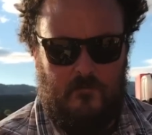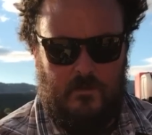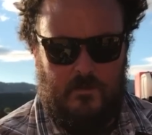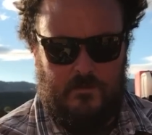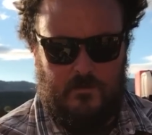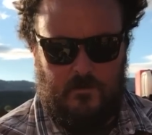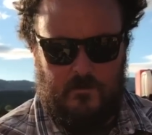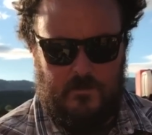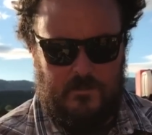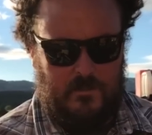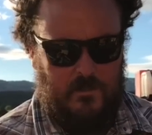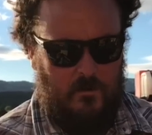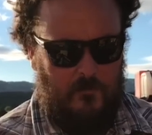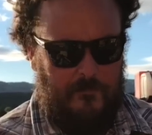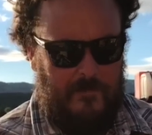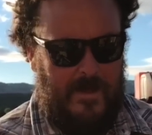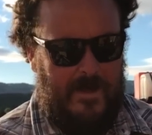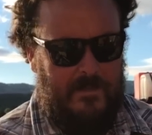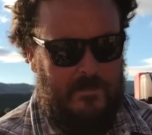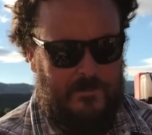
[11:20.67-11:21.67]
and so these little
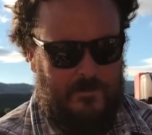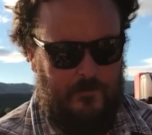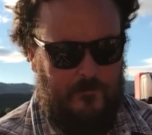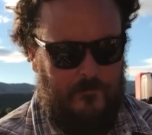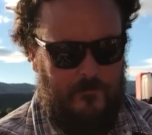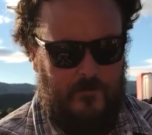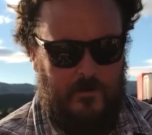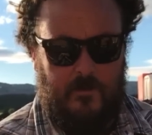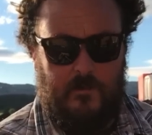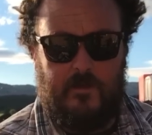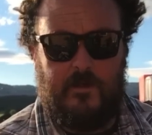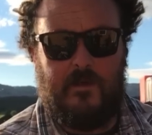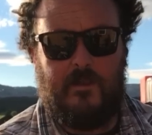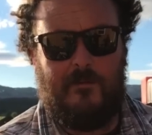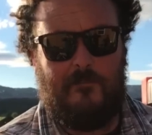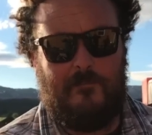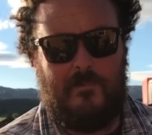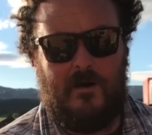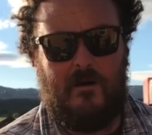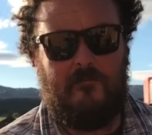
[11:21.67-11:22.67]
battens will fill in
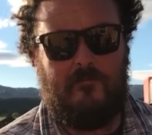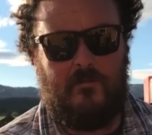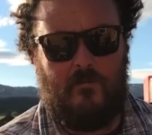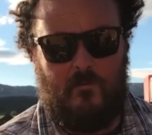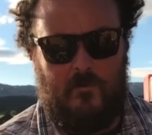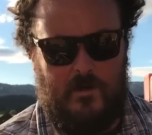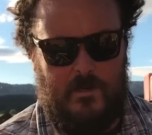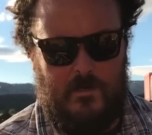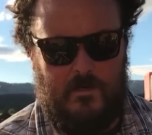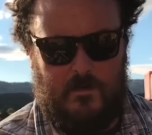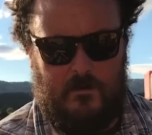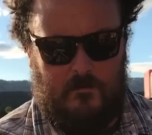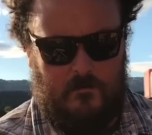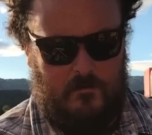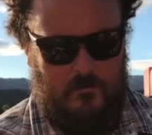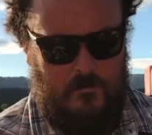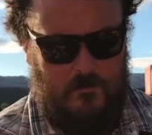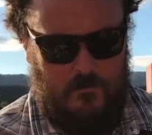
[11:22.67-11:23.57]
above the window.